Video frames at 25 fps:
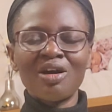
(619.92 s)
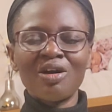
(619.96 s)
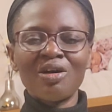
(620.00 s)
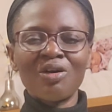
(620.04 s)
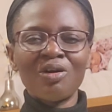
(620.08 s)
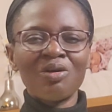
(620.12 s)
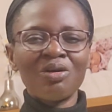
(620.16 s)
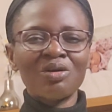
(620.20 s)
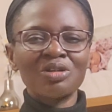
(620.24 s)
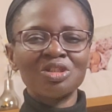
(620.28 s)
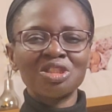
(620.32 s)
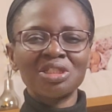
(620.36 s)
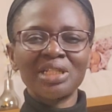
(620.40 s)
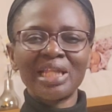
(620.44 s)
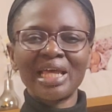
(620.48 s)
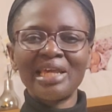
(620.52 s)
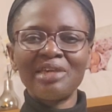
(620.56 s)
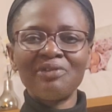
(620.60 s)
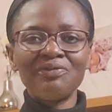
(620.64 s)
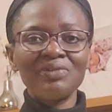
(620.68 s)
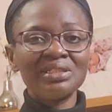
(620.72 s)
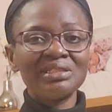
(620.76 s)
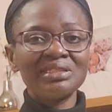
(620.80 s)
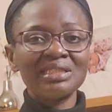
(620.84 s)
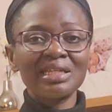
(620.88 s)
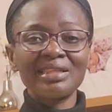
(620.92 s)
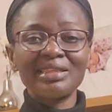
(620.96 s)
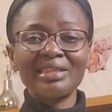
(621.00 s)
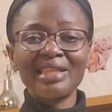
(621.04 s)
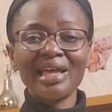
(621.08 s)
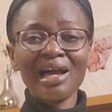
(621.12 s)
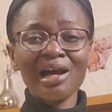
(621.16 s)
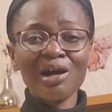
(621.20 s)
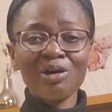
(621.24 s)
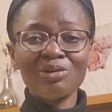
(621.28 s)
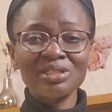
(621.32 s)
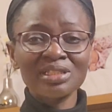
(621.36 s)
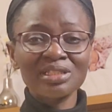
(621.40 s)
or should I even say
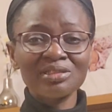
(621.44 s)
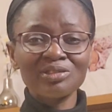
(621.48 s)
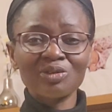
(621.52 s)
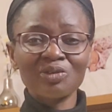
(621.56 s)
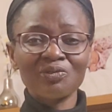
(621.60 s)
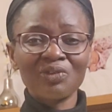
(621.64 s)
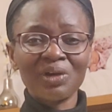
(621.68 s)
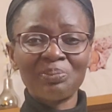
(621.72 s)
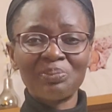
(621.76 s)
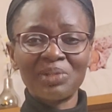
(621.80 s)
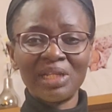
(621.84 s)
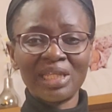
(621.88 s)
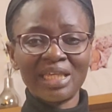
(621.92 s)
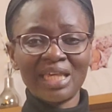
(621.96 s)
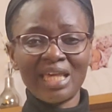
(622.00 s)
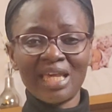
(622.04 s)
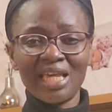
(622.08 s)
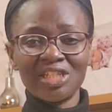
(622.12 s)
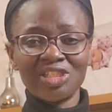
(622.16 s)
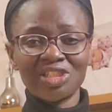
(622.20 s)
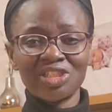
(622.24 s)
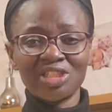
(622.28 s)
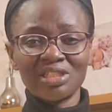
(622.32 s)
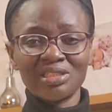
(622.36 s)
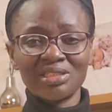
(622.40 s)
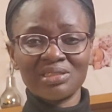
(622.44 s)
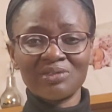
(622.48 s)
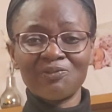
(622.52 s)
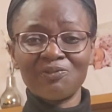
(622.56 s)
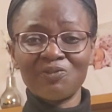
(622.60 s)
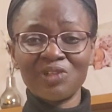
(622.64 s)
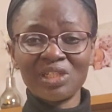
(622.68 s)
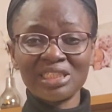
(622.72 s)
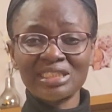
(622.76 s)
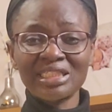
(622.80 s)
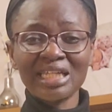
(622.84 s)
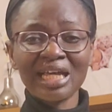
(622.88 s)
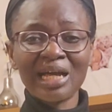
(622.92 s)
thousands of applications,
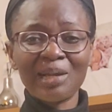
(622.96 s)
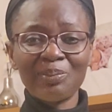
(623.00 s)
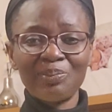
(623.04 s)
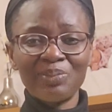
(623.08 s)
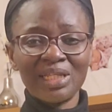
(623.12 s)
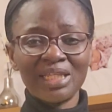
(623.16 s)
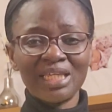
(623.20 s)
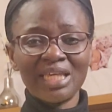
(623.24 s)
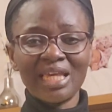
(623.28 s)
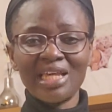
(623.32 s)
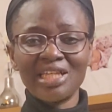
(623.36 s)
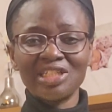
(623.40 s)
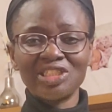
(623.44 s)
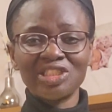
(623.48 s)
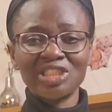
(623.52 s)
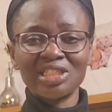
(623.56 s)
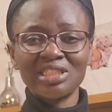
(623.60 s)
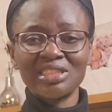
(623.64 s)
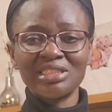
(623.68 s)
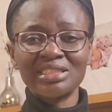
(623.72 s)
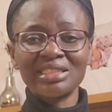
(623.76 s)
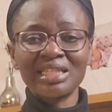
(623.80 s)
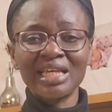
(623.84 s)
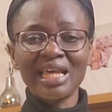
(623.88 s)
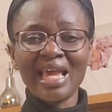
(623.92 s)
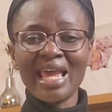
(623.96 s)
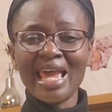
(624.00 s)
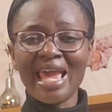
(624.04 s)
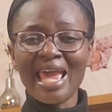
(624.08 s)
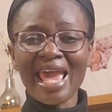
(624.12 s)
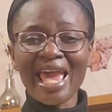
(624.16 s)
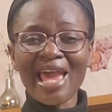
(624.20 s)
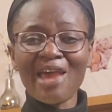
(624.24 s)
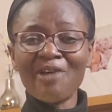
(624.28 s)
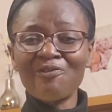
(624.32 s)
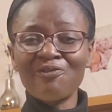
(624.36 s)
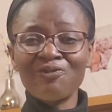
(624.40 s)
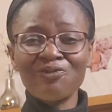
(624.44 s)
visa applications,
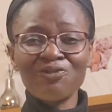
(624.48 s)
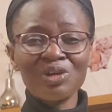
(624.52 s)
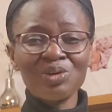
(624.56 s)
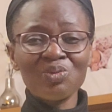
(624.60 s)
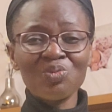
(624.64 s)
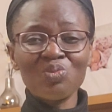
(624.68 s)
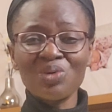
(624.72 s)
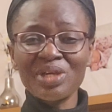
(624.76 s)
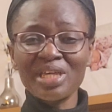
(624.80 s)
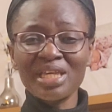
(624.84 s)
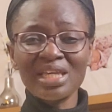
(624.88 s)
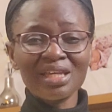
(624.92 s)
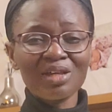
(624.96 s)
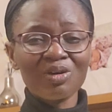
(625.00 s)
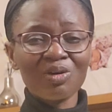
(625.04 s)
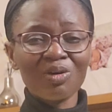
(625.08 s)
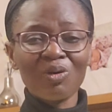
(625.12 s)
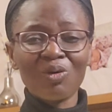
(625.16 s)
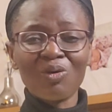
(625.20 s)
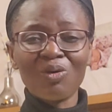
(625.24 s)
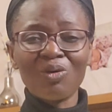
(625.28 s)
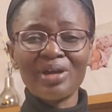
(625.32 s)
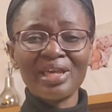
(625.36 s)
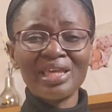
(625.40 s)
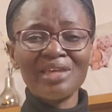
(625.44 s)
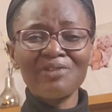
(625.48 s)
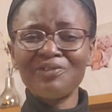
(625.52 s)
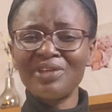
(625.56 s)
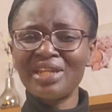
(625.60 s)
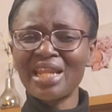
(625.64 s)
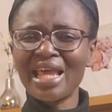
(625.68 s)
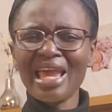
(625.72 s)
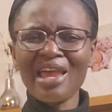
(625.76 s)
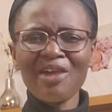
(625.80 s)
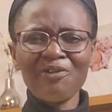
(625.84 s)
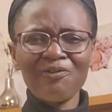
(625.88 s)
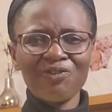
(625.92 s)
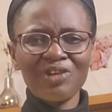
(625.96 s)
every week or
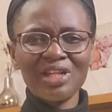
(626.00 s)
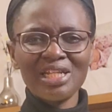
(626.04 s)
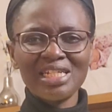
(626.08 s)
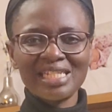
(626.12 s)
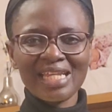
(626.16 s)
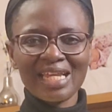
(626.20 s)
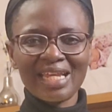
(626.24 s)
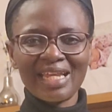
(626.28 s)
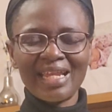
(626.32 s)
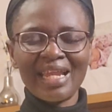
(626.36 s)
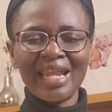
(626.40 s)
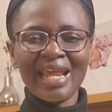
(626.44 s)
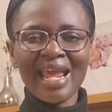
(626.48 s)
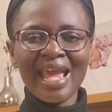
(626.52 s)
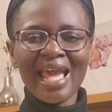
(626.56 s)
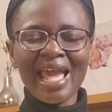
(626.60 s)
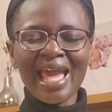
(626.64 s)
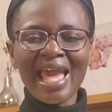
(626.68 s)
even every day.